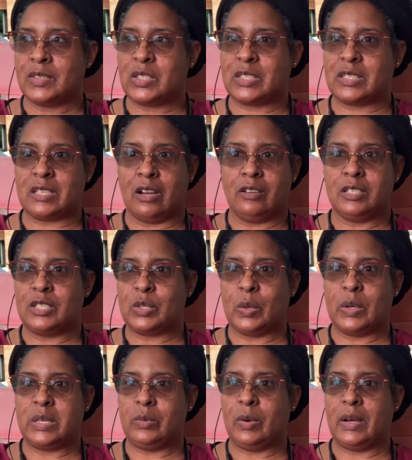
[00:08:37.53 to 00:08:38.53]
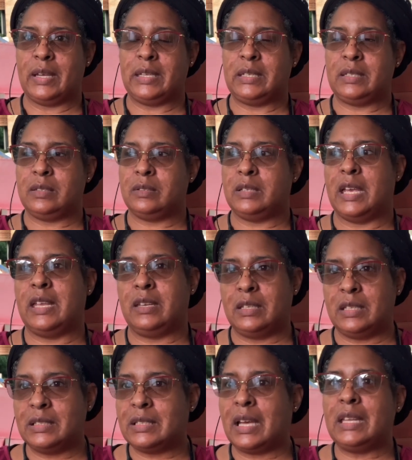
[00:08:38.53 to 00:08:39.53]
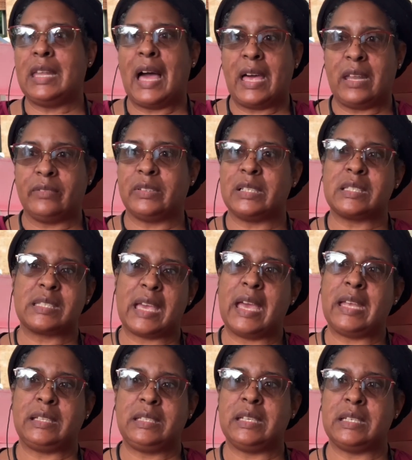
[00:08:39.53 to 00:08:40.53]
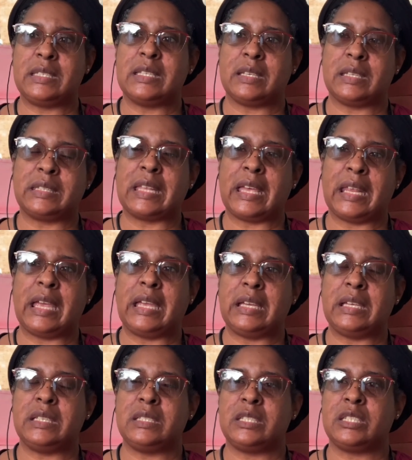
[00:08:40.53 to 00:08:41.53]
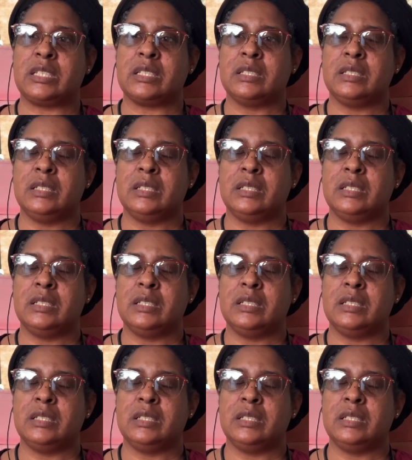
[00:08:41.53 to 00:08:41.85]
turning 21 and a lot of us had kids at that age.